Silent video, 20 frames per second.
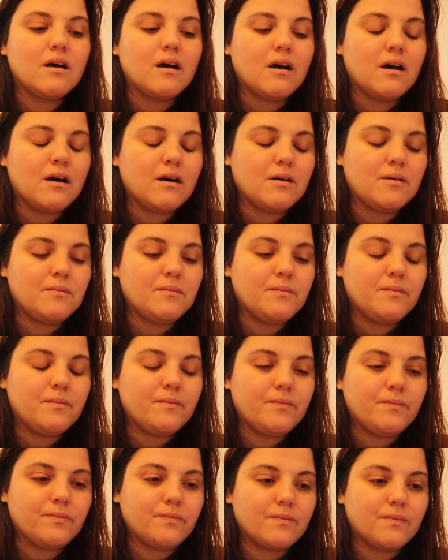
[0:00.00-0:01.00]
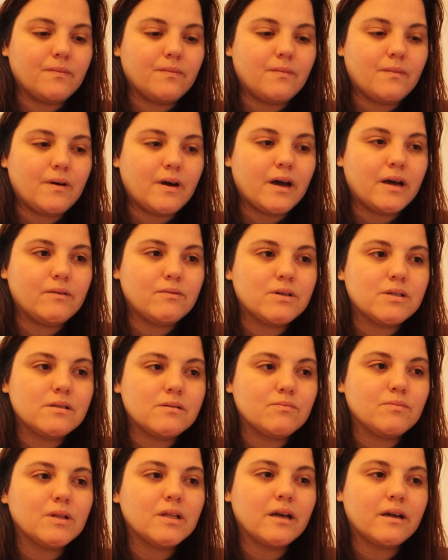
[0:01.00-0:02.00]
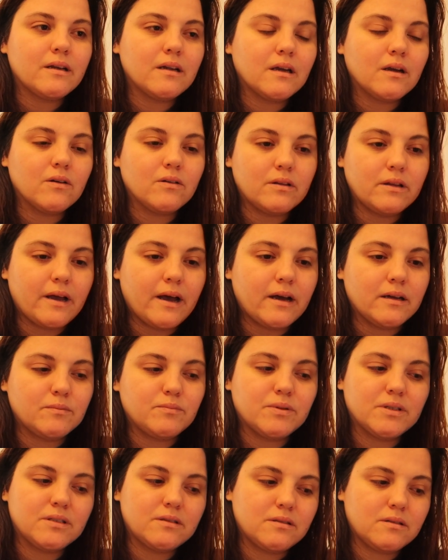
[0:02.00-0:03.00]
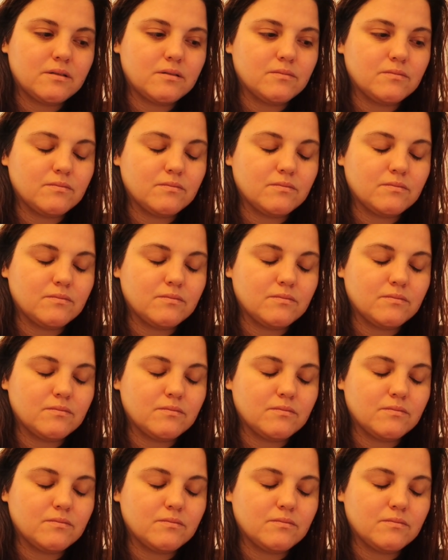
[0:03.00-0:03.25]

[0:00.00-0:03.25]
I wasn't planning on that, but